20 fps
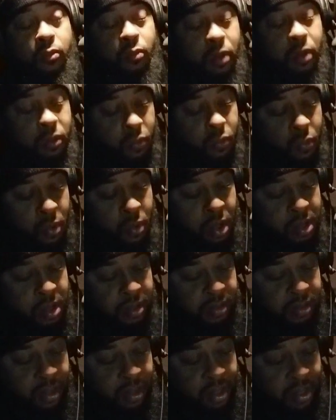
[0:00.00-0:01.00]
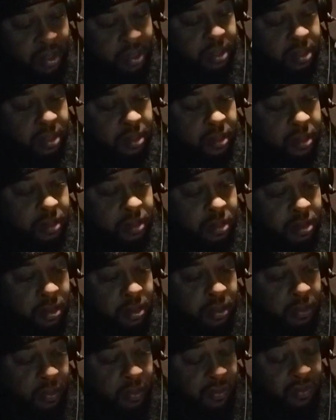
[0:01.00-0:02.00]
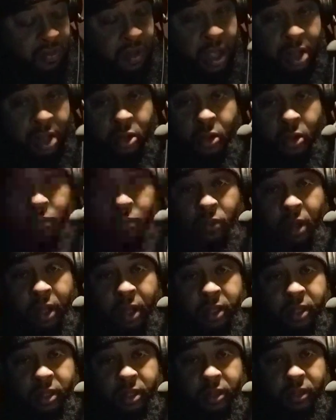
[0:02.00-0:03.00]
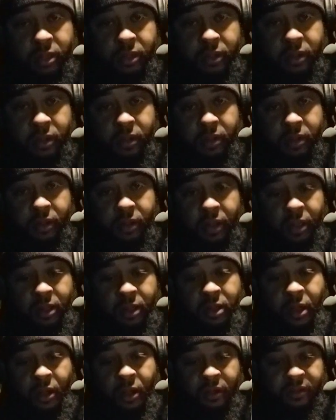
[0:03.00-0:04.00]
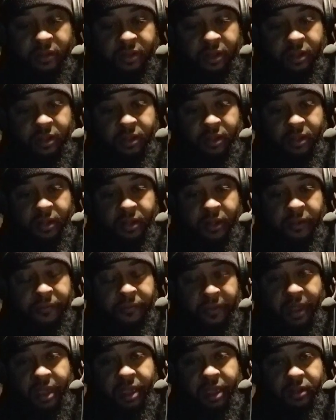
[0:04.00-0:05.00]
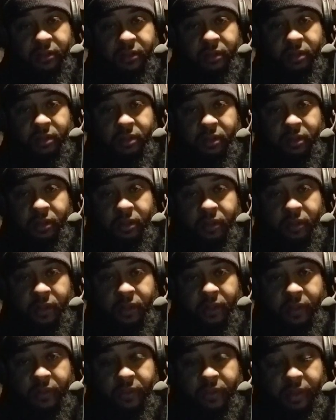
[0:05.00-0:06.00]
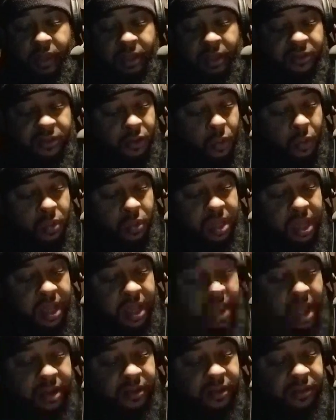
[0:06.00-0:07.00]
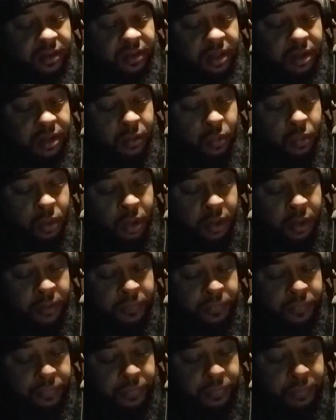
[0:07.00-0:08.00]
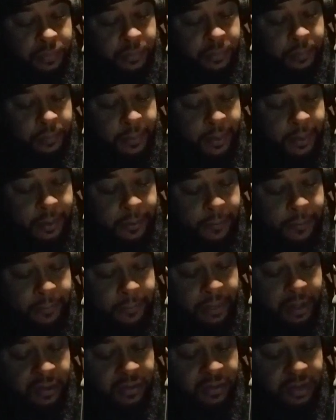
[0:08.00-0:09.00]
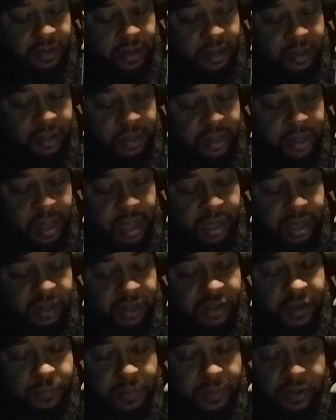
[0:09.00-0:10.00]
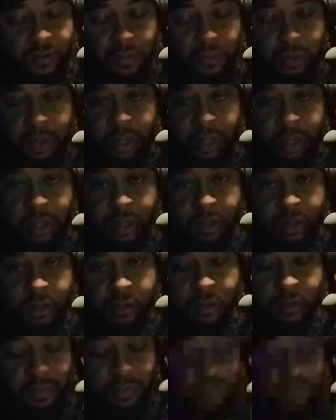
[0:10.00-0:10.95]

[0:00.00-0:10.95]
when one thing does not go right, it causes a effect. And so we can kind of see that where there's a connection between the